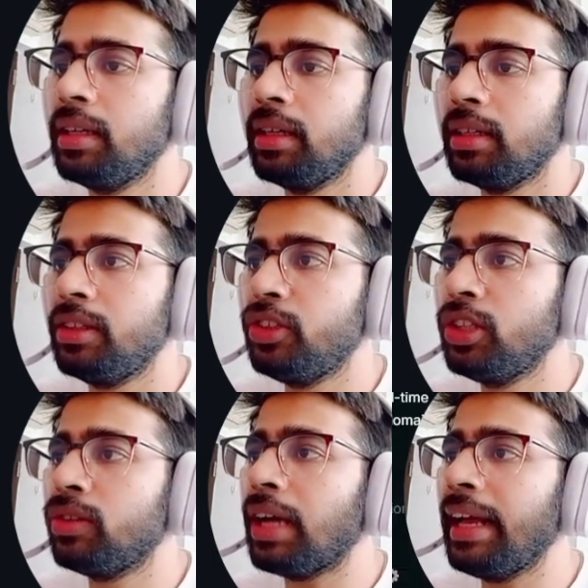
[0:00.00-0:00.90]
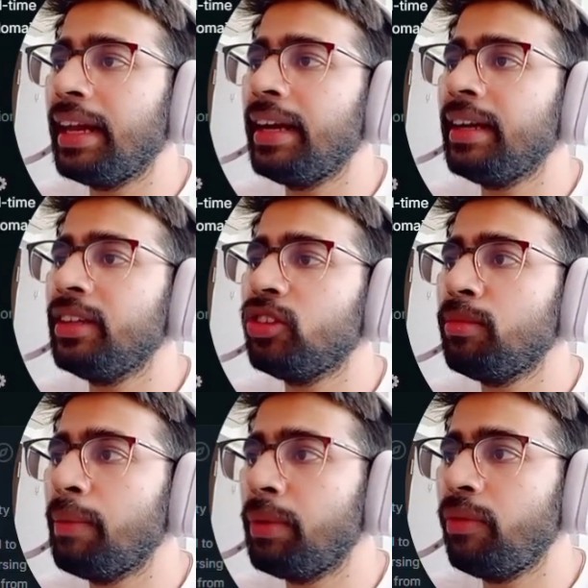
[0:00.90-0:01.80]
This is, I created this in my
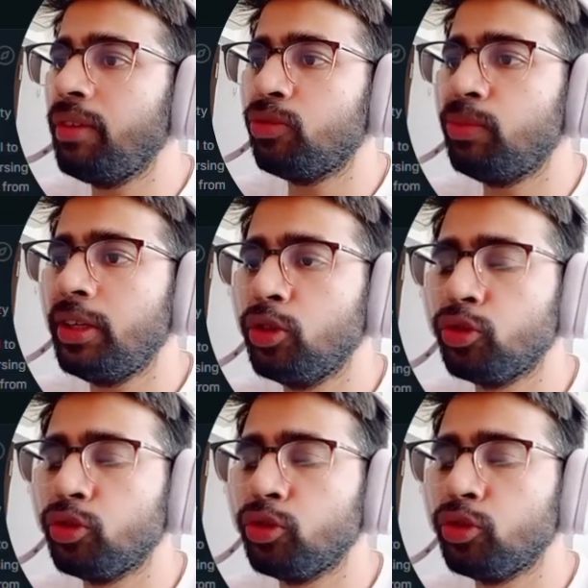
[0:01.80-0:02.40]
previous video.